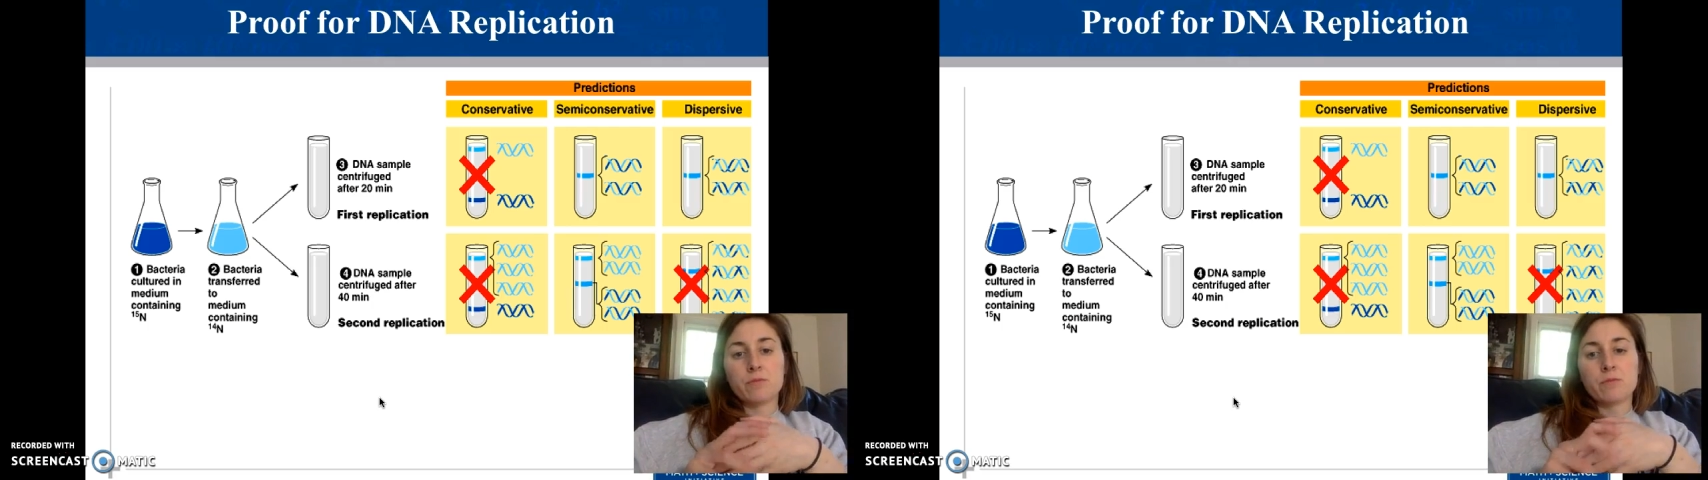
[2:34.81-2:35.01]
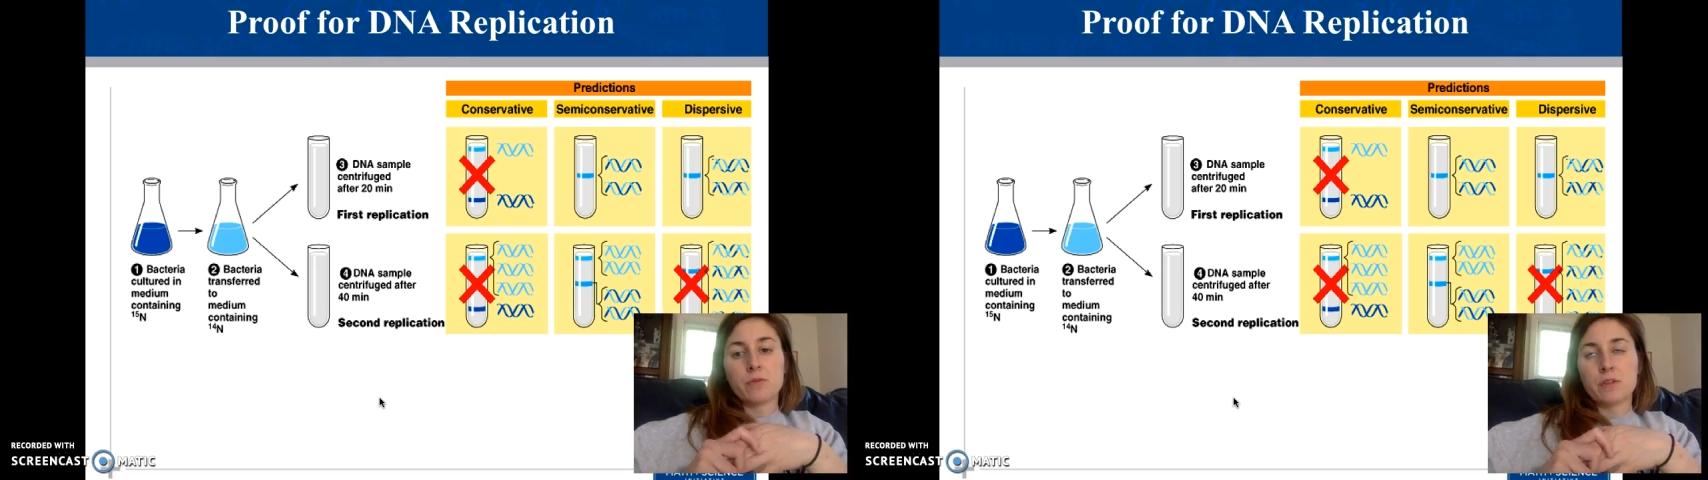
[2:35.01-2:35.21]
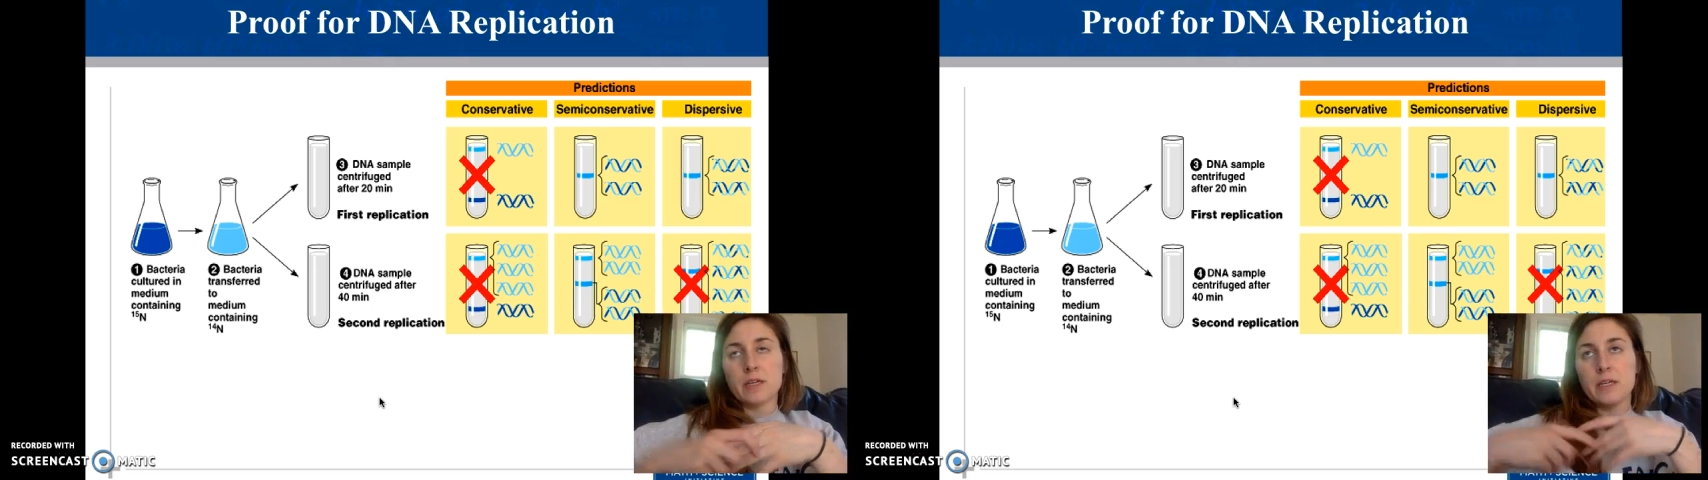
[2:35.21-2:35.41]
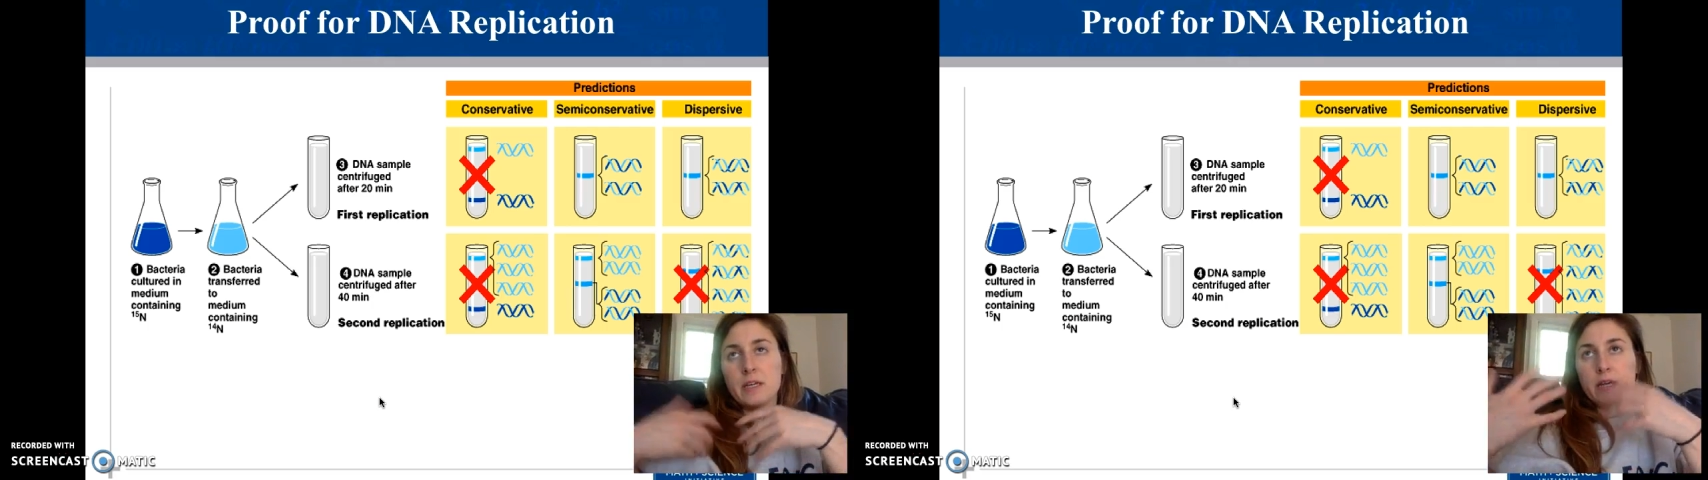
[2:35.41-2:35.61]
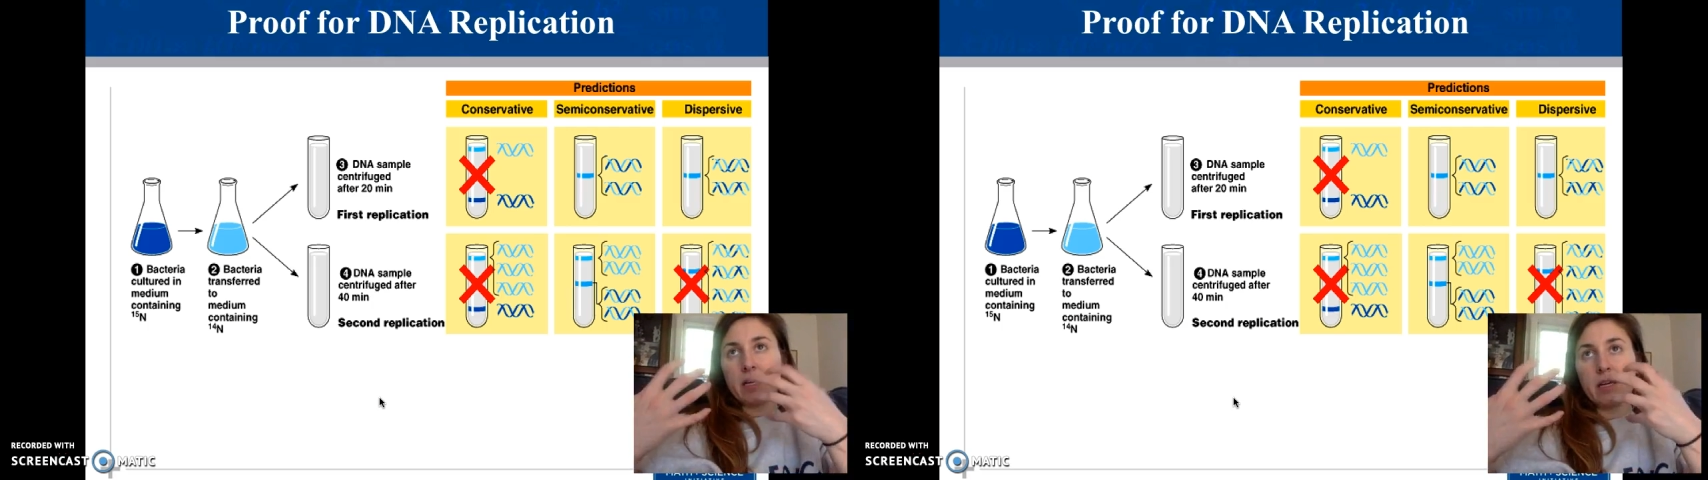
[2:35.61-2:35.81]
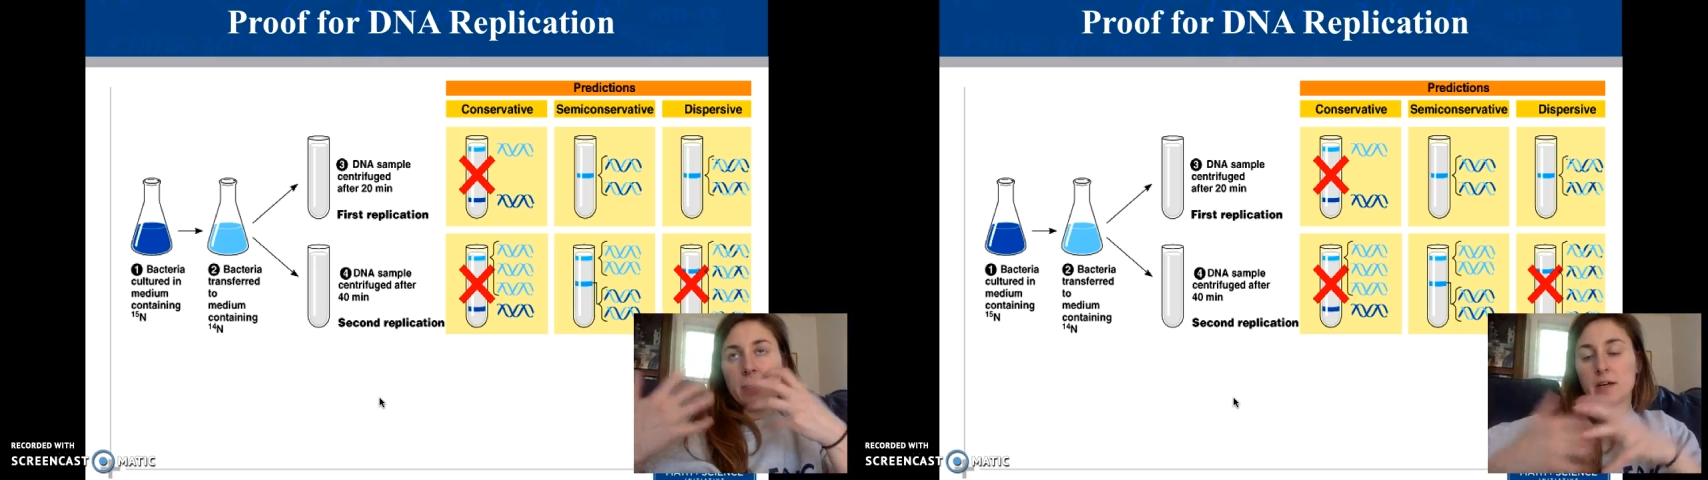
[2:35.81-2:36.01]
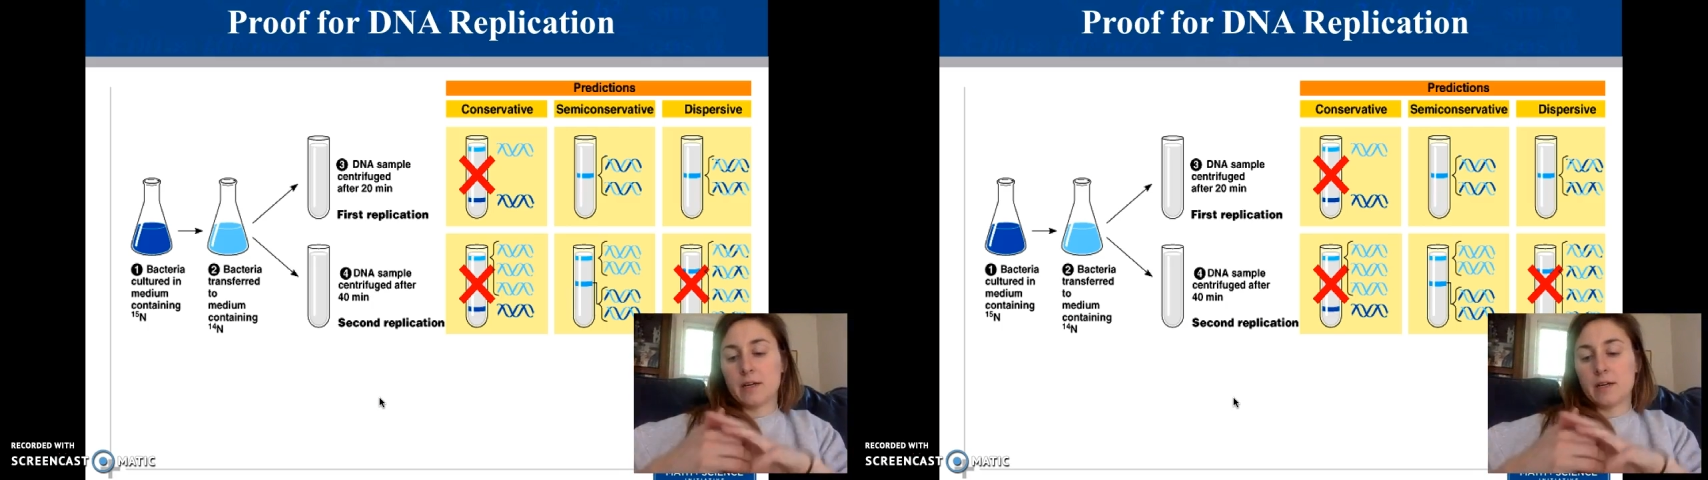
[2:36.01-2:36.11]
with like a